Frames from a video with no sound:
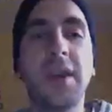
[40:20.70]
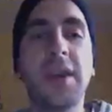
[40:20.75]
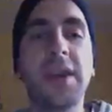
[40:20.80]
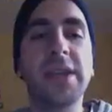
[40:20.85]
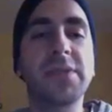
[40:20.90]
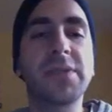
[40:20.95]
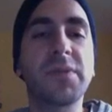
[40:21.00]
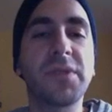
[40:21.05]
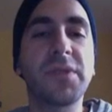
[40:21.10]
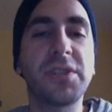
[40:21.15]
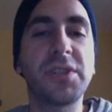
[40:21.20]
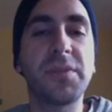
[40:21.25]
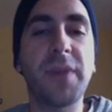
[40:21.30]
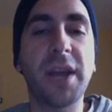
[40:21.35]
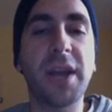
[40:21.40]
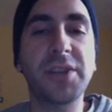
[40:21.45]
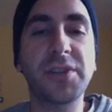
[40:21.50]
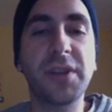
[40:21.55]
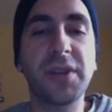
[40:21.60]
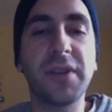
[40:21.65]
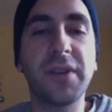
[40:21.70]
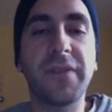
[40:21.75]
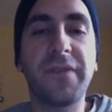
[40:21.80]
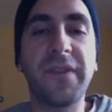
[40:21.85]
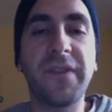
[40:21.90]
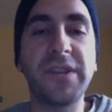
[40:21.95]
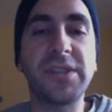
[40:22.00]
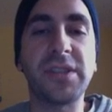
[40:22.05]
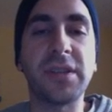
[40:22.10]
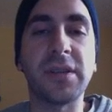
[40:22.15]
what the Gematria of
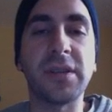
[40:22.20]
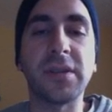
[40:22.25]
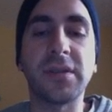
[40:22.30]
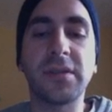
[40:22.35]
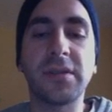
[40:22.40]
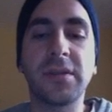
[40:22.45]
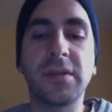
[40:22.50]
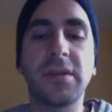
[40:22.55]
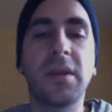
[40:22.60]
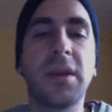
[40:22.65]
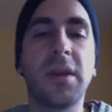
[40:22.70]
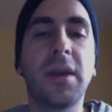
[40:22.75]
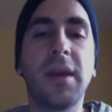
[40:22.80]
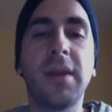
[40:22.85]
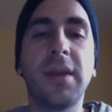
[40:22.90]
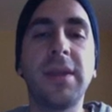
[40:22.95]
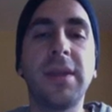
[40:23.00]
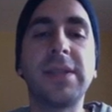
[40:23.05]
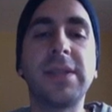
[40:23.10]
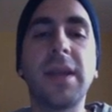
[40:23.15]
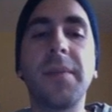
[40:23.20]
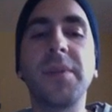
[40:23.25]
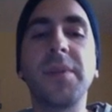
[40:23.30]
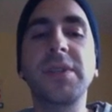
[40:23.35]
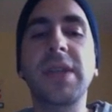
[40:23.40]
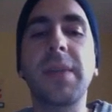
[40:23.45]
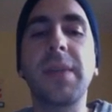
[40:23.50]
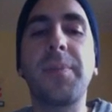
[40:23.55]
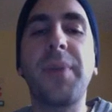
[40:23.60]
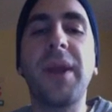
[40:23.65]
fish is? These numbers
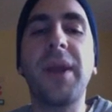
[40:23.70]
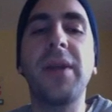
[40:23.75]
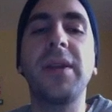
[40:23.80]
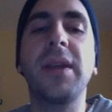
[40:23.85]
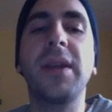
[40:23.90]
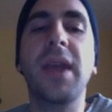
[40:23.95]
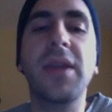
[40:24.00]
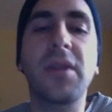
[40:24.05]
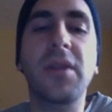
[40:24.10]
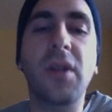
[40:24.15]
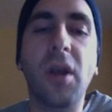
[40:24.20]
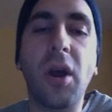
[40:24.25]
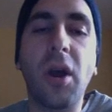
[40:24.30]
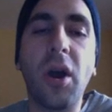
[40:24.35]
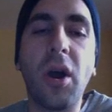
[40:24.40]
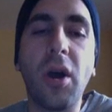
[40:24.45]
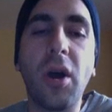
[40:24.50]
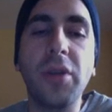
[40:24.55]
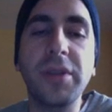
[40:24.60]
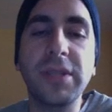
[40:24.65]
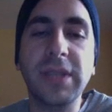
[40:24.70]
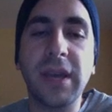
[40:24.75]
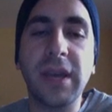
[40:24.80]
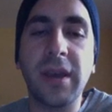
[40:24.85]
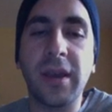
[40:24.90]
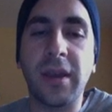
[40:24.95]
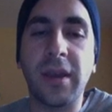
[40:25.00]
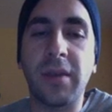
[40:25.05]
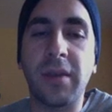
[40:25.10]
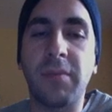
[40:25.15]
get paired together all the
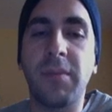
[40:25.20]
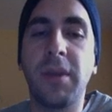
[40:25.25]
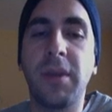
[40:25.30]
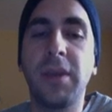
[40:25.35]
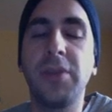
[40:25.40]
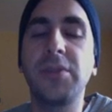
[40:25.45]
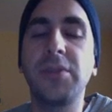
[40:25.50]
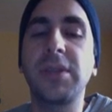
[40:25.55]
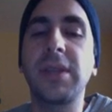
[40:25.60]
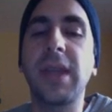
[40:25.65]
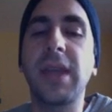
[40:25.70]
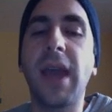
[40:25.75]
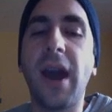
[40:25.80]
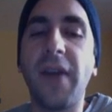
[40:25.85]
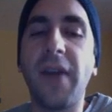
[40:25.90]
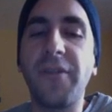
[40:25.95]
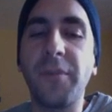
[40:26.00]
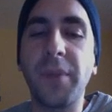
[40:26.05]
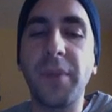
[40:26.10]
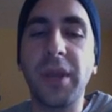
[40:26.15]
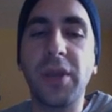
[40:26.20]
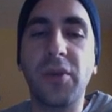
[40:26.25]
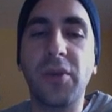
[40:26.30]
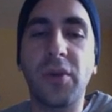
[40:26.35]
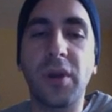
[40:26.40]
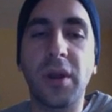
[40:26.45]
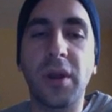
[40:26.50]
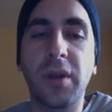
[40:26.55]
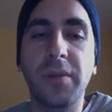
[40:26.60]
time using the alphabetic order.